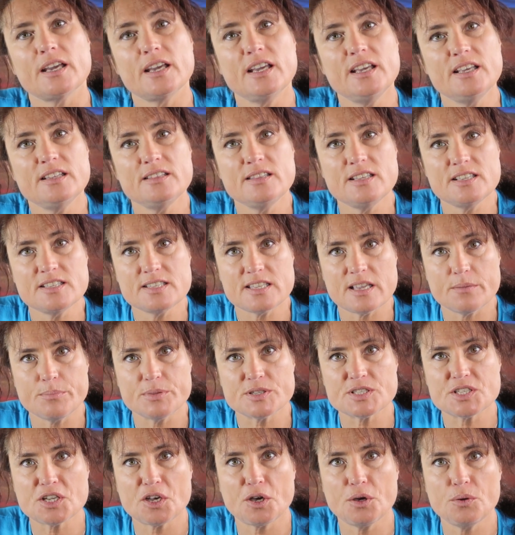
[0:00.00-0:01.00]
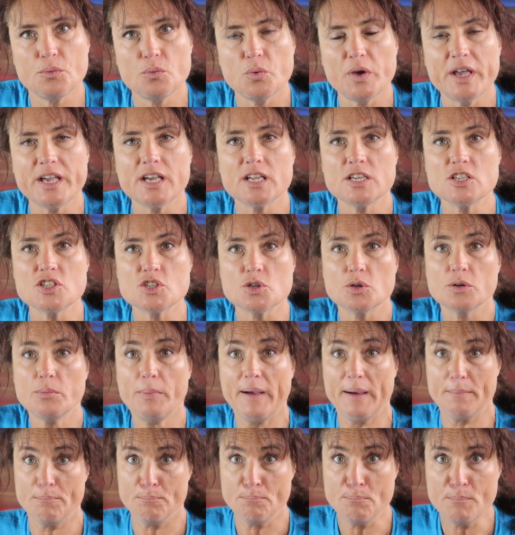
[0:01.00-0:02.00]
In this episode we're going to talk
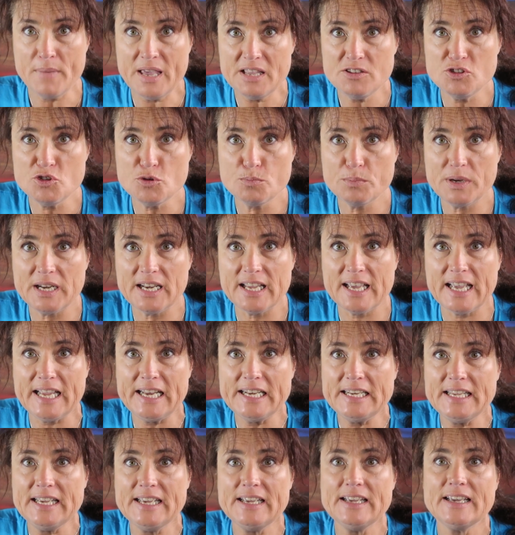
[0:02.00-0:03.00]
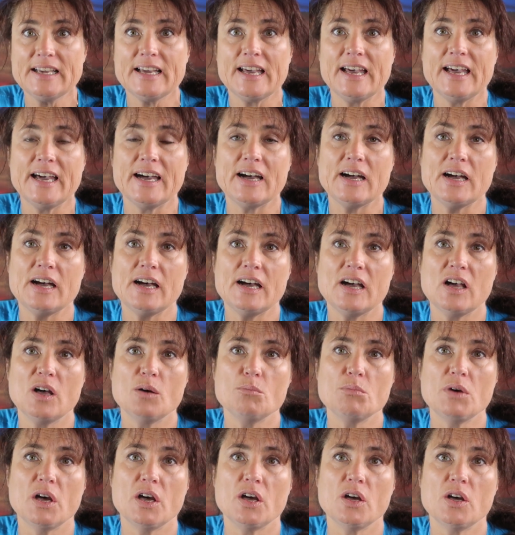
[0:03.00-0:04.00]
about menu planning.
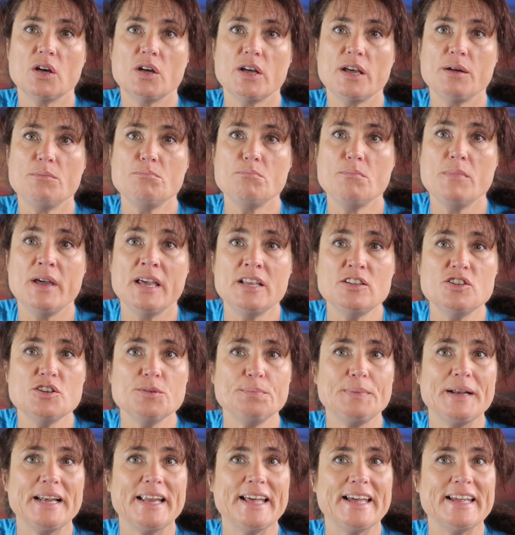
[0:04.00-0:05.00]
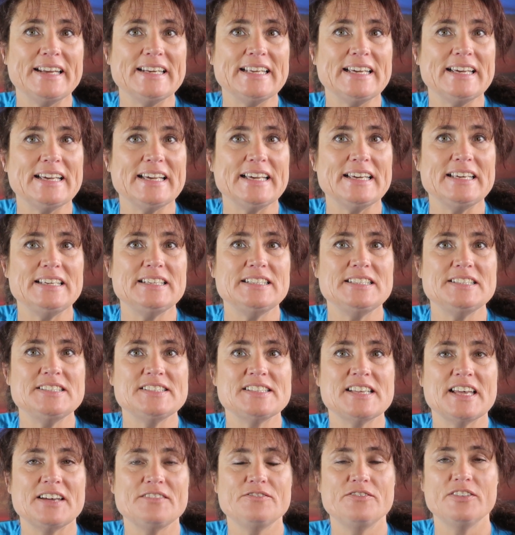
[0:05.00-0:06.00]
And menu planning
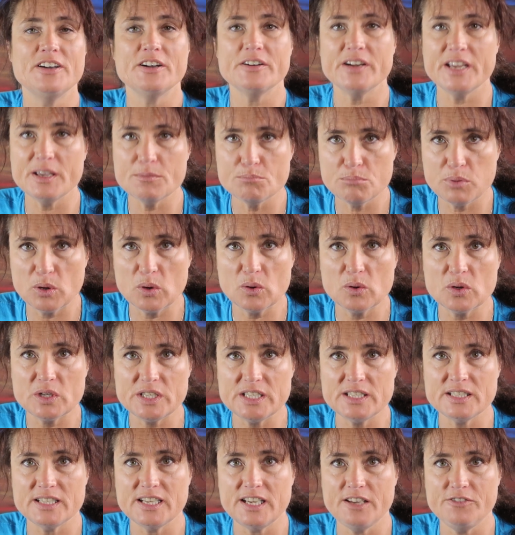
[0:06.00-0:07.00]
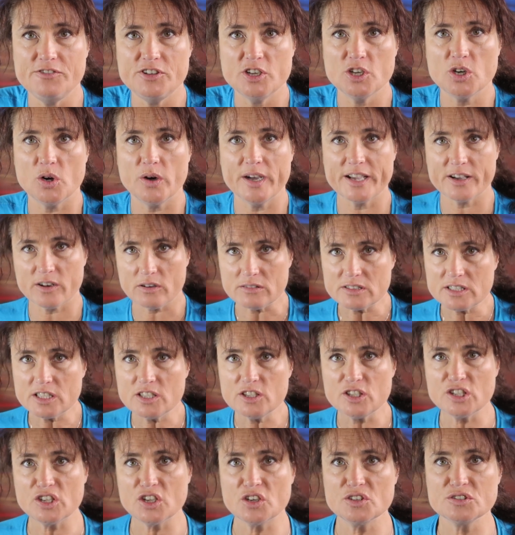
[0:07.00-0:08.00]
is very important if you're going on a
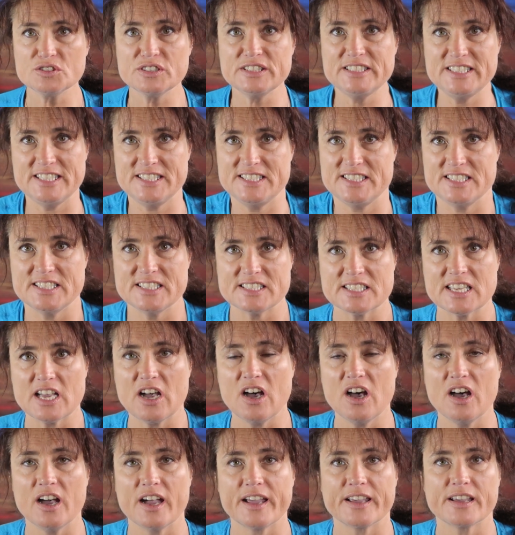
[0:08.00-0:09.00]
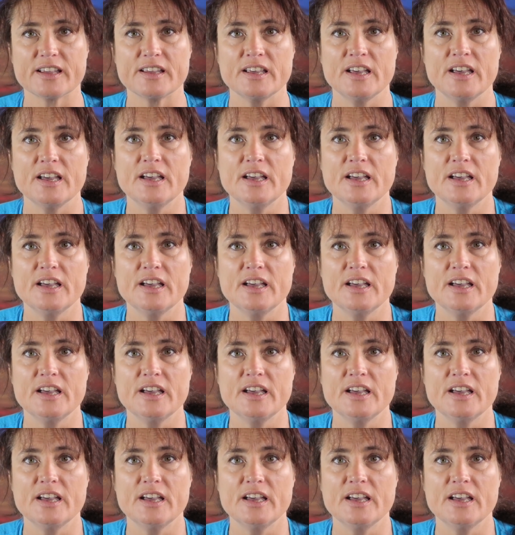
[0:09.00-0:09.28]
long distance hike.